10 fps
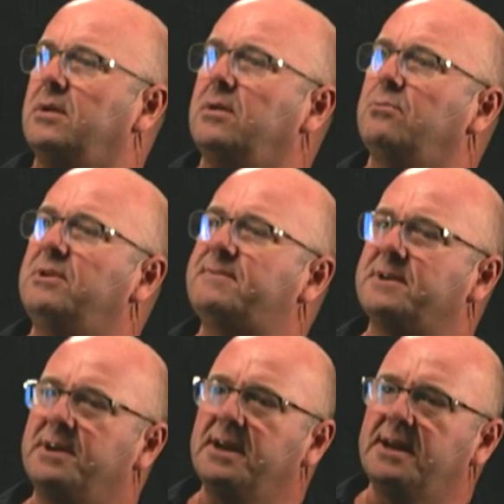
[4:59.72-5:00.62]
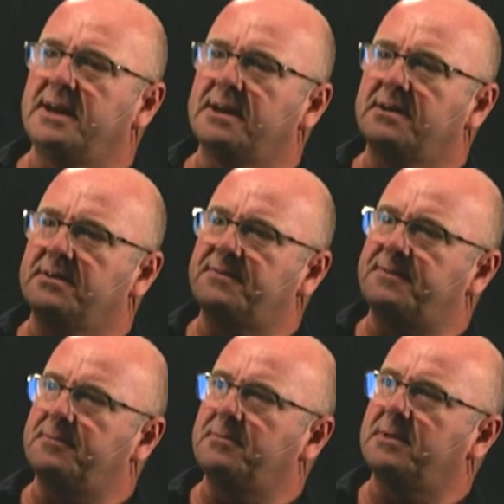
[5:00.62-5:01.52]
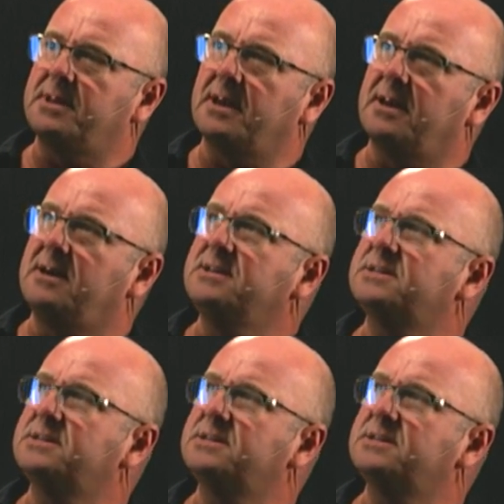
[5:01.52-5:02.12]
We've got a link from the last